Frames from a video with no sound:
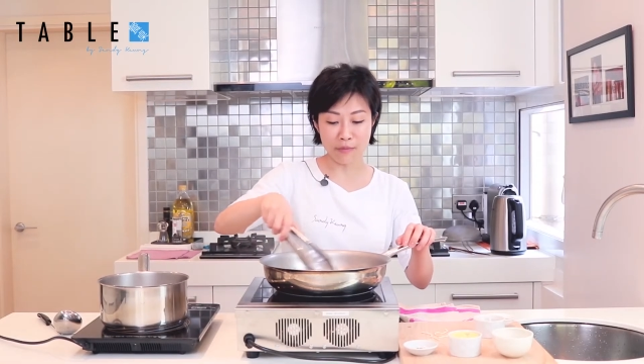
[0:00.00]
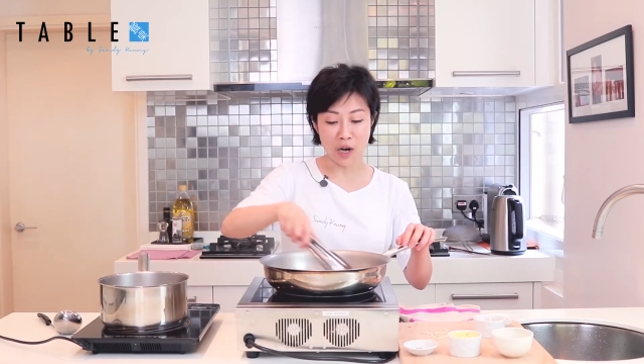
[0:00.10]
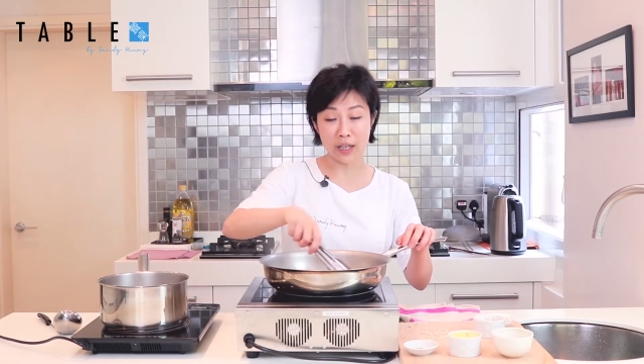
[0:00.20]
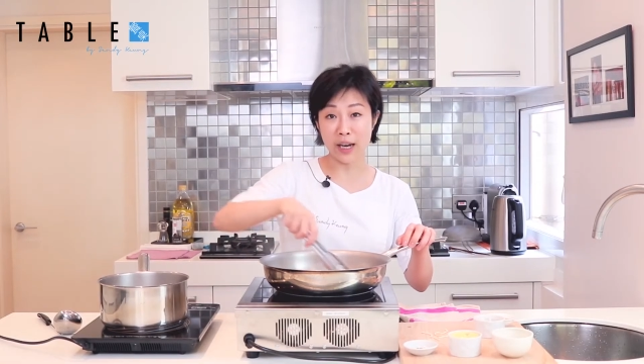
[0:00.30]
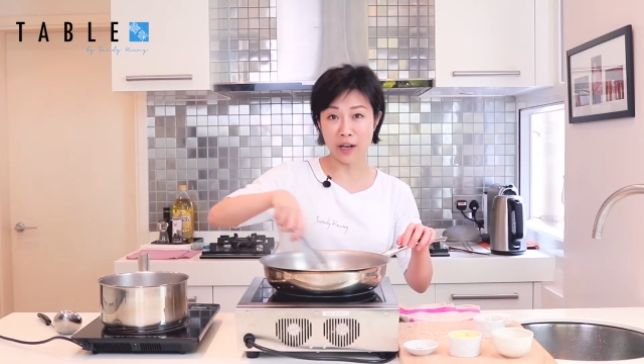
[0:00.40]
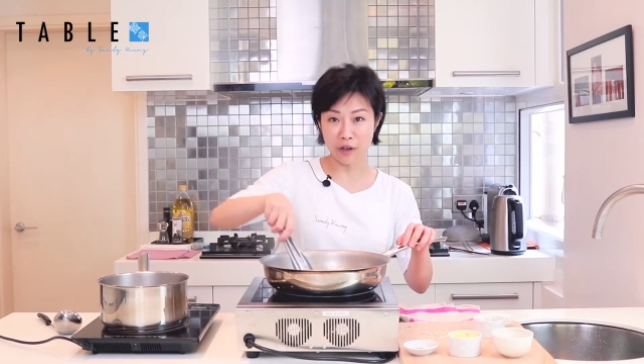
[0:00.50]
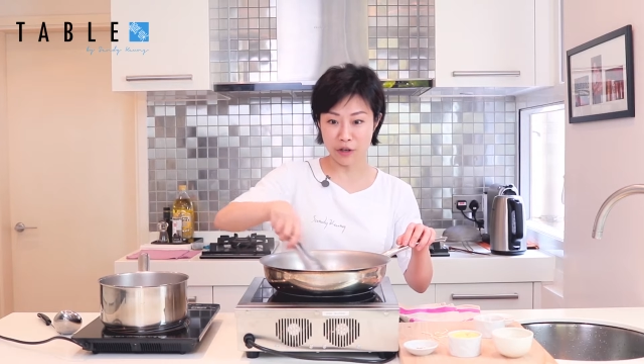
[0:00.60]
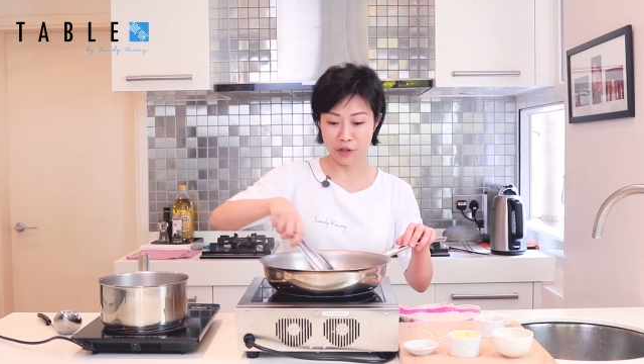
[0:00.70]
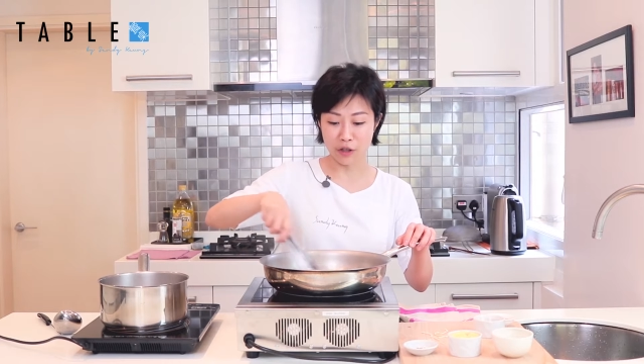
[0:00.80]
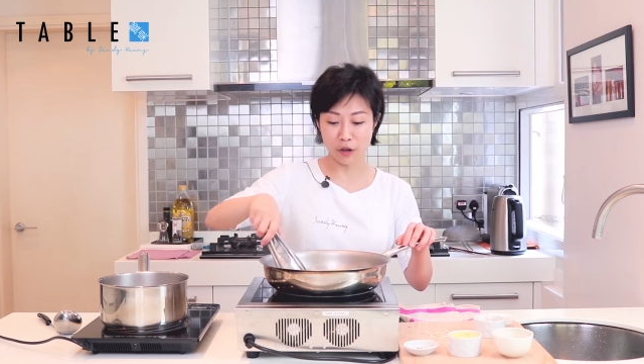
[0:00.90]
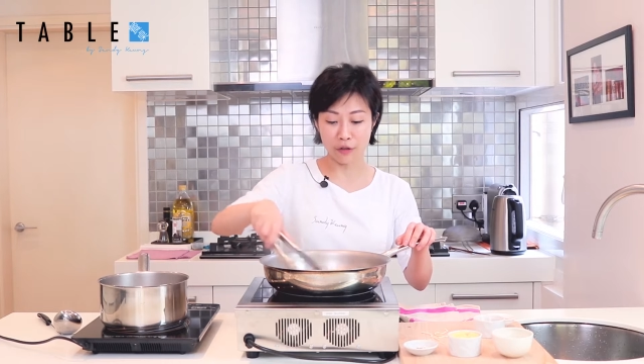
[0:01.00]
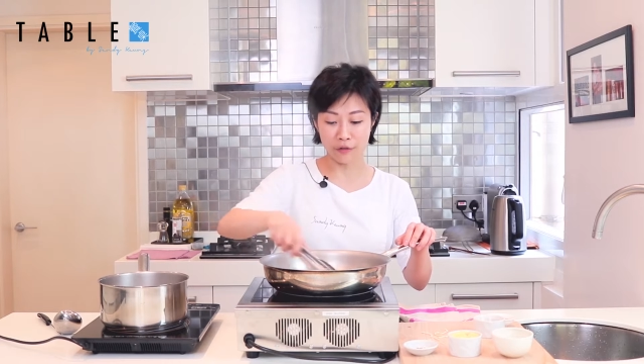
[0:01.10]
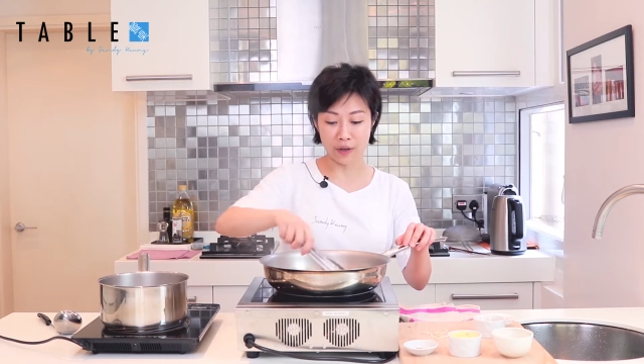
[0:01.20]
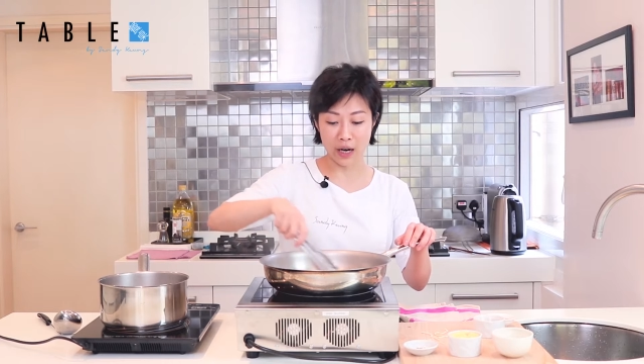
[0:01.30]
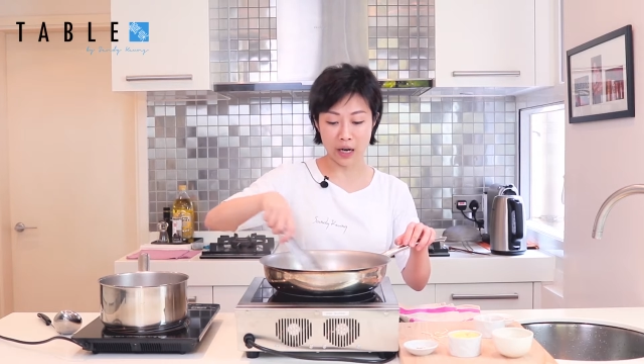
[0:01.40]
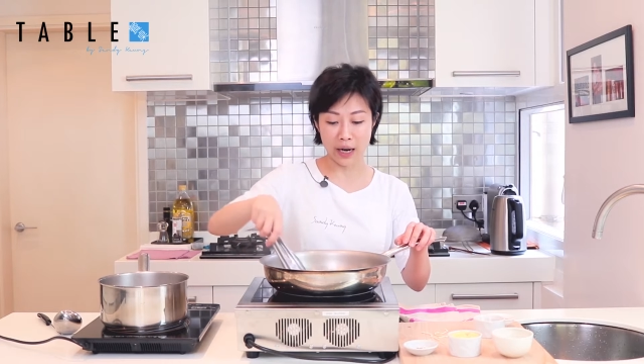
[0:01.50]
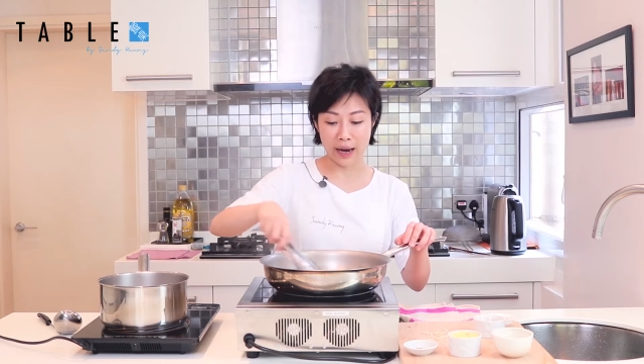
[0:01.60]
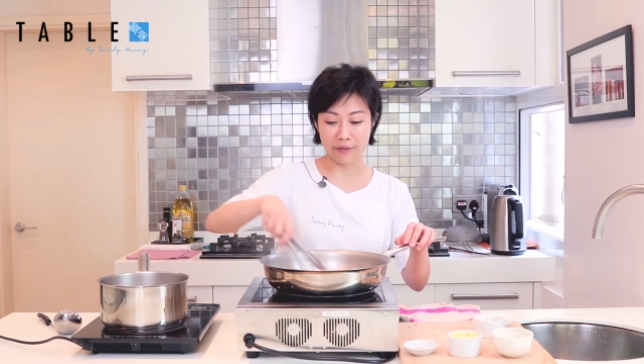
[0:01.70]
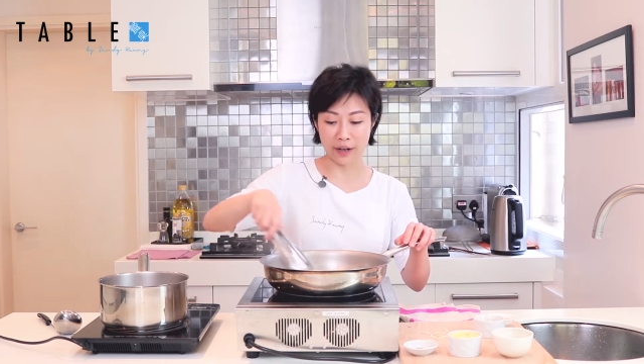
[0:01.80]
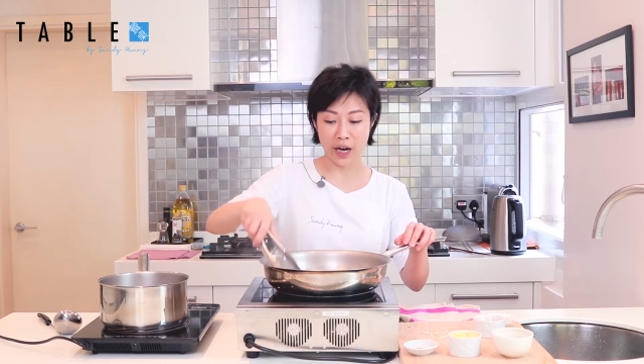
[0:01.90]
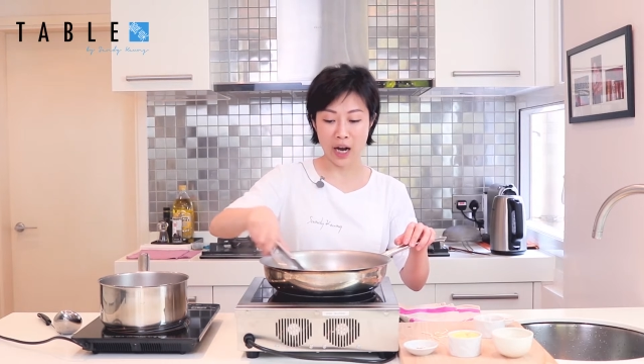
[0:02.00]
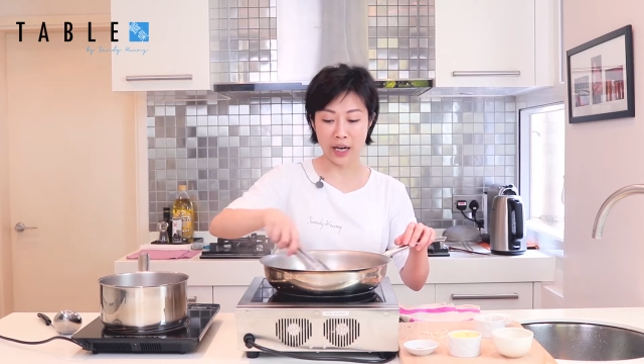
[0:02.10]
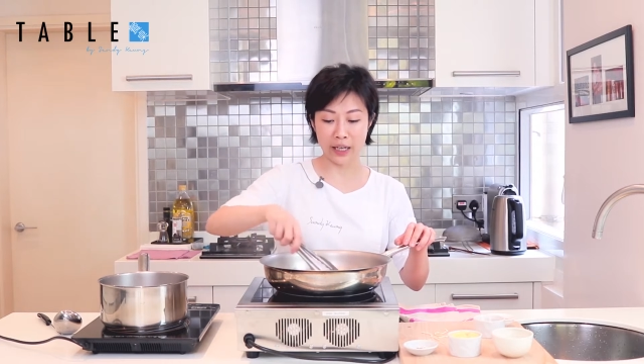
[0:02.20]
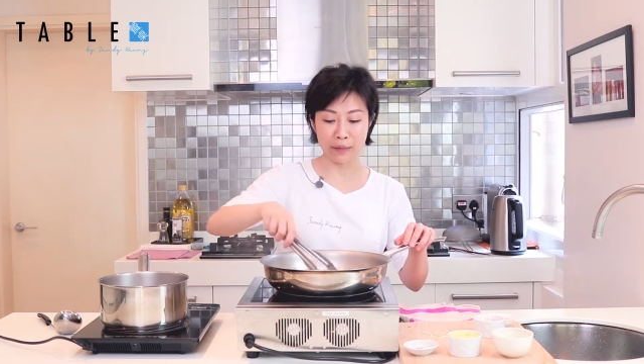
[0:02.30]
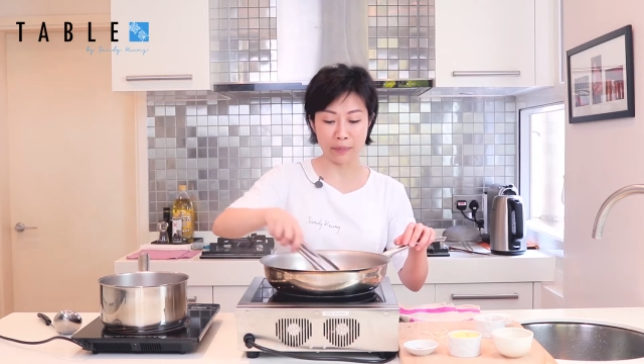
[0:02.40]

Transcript: marking on your stove at very high heat,